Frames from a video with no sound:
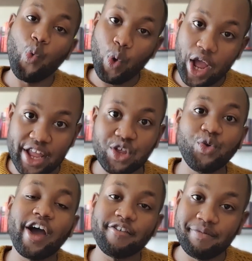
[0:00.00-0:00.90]
where you
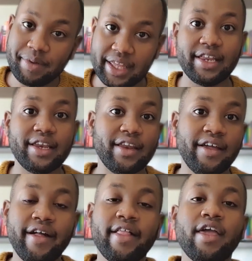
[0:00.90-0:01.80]
have
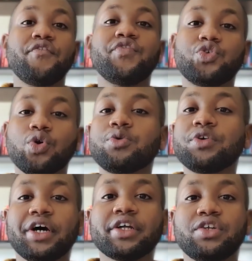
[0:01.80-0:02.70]
been. If you do it
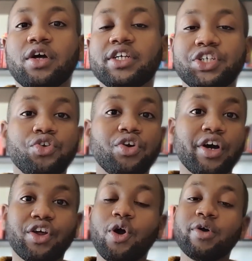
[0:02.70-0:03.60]
without acknowledging, you're
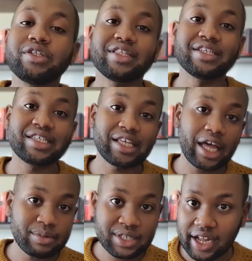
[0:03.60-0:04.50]
going to go into the
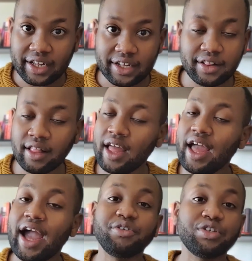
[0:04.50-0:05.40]
same cycle
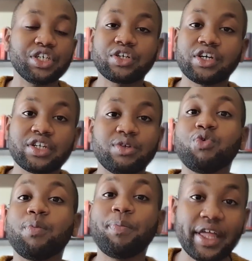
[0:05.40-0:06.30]
and you're just going to
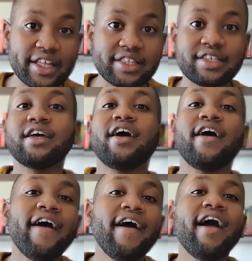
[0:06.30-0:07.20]
repeat
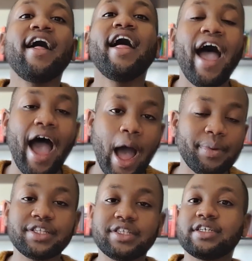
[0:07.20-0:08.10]

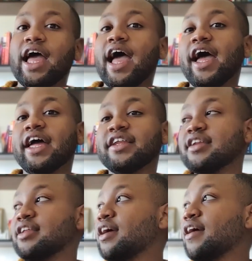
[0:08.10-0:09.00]
habits,
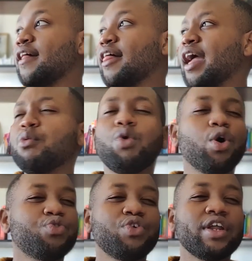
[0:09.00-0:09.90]
and it
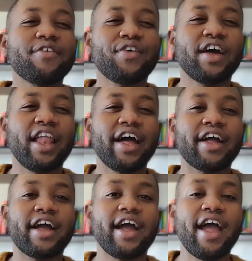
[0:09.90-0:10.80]
won't really feel
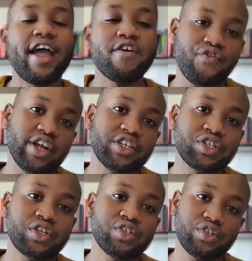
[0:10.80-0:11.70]
like a
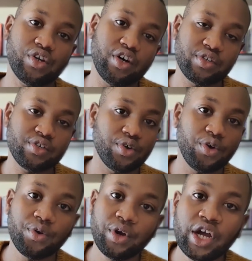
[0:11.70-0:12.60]
fresh start.
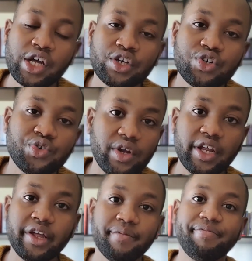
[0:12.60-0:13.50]
So
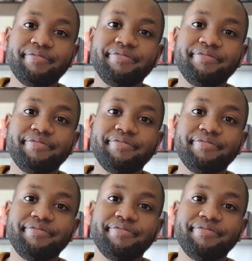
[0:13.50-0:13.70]
truly